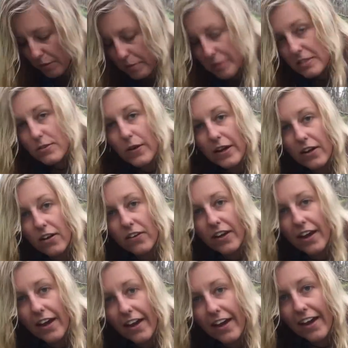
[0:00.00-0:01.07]
We've been sweating all
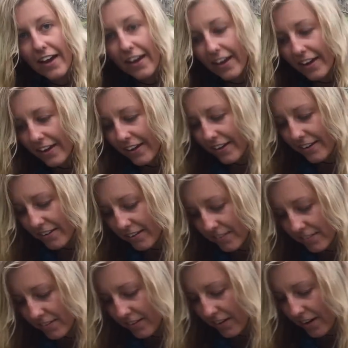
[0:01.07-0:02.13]
day and
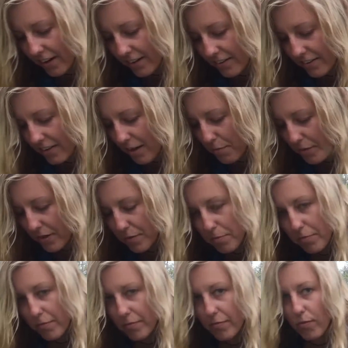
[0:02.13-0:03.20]
I'm gonna
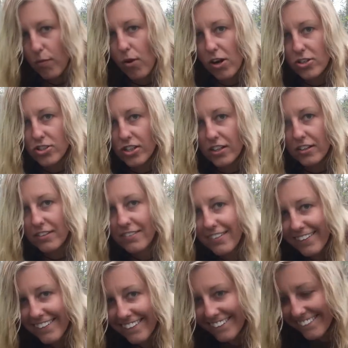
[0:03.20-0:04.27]
wash it
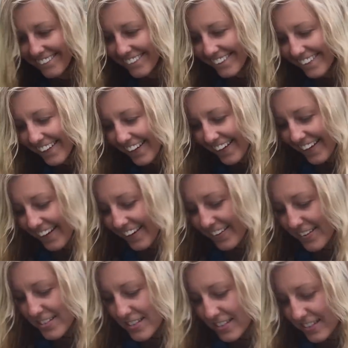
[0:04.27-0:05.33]
in
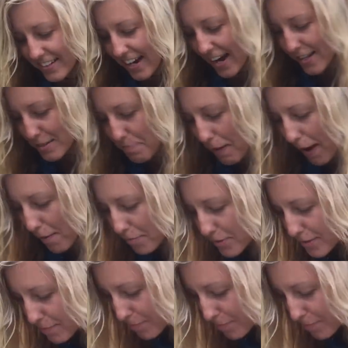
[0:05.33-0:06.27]
this nice piped